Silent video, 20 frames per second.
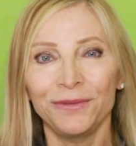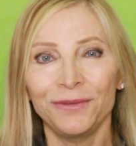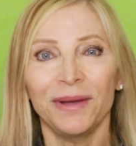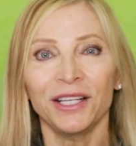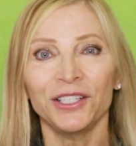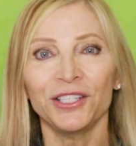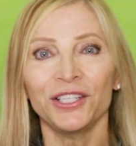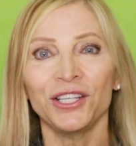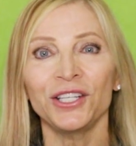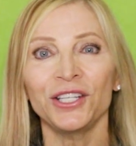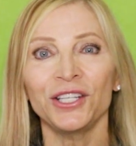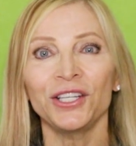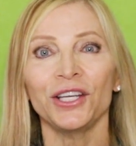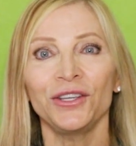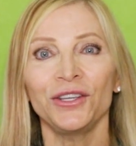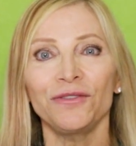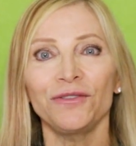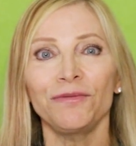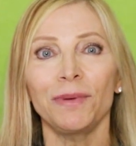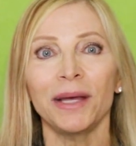you mentioned,
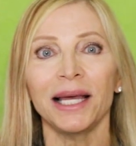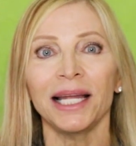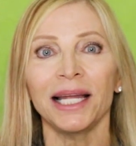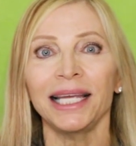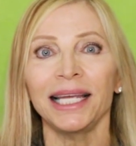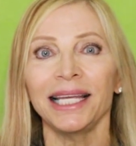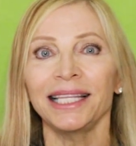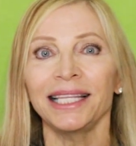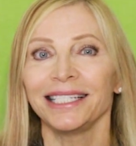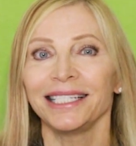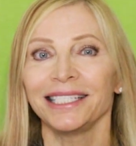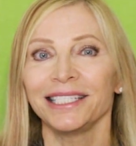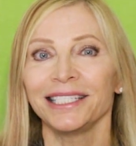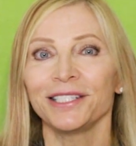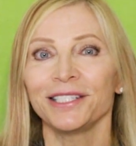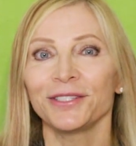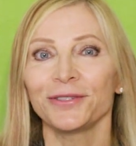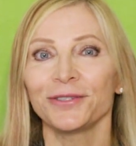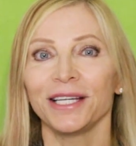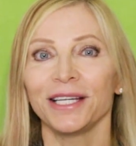you've been in the
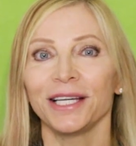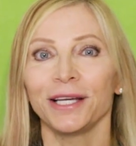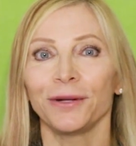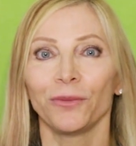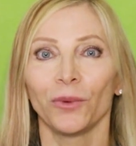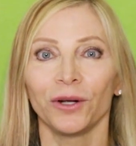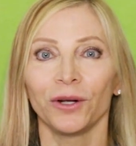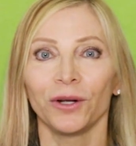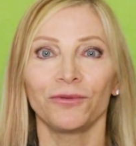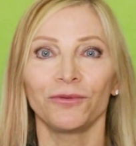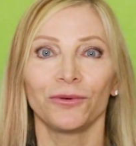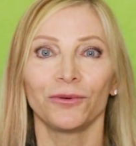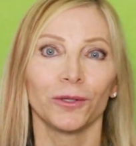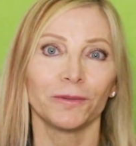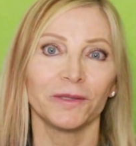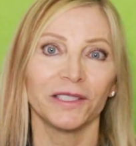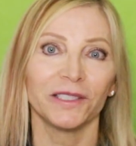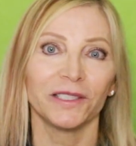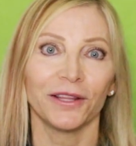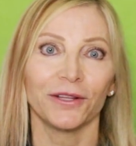industry in one form or
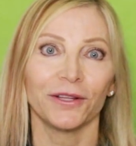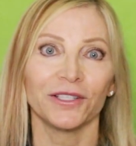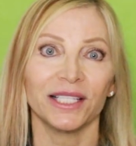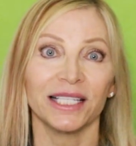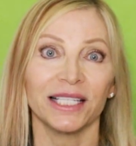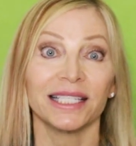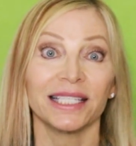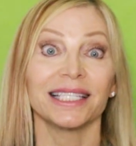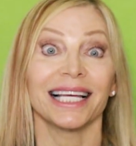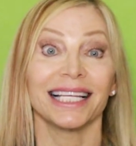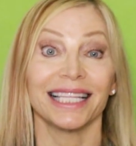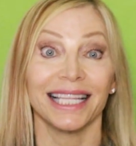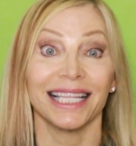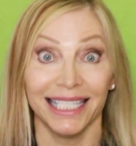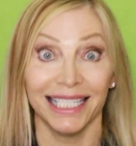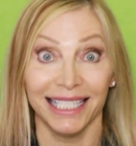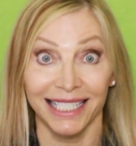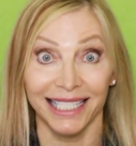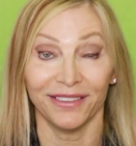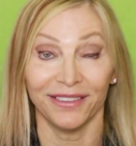another since the
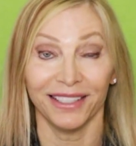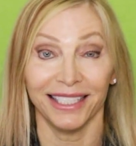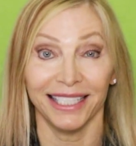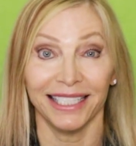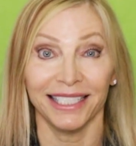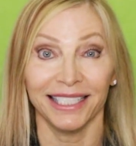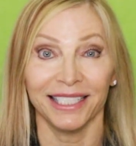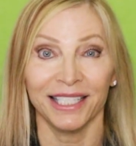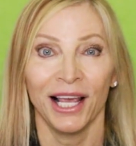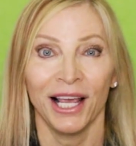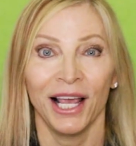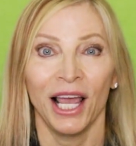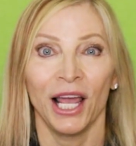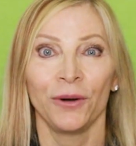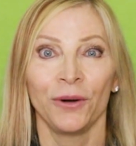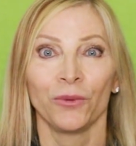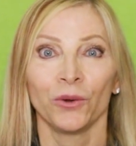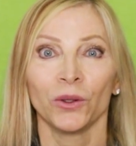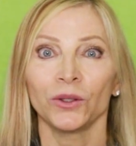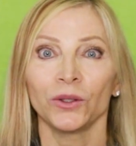70s and
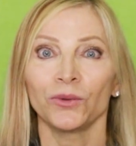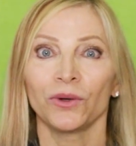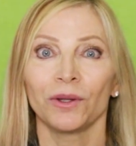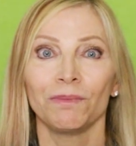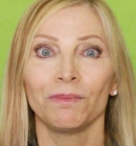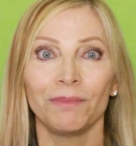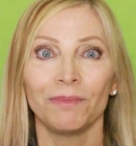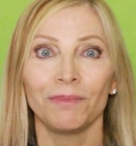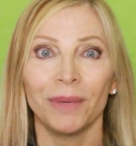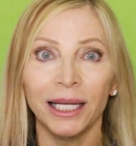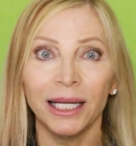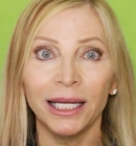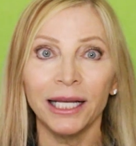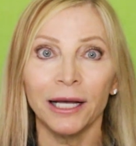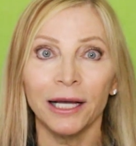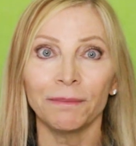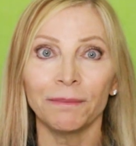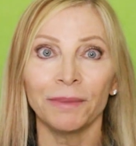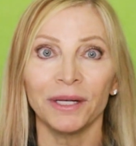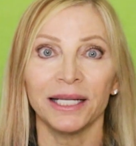worked with many
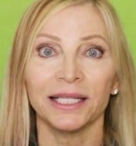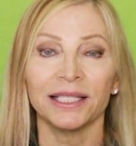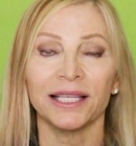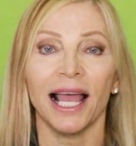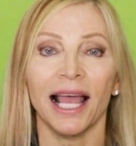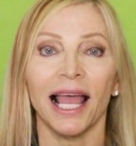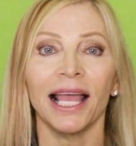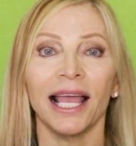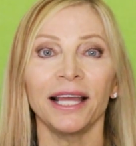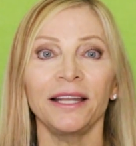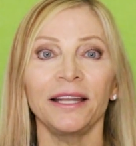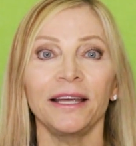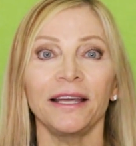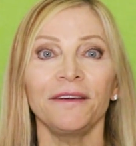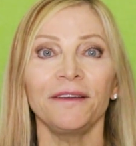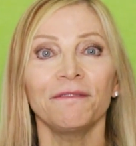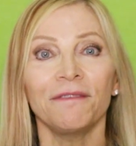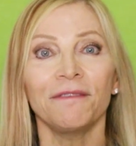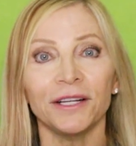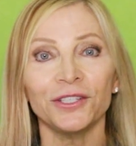companies, and
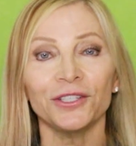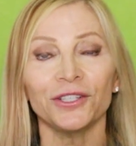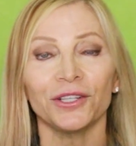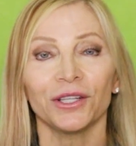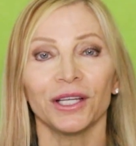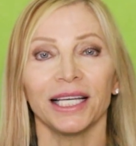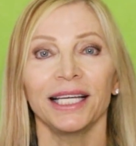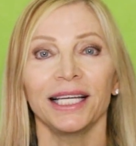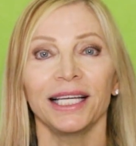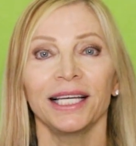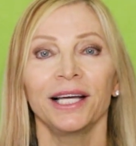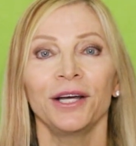eventually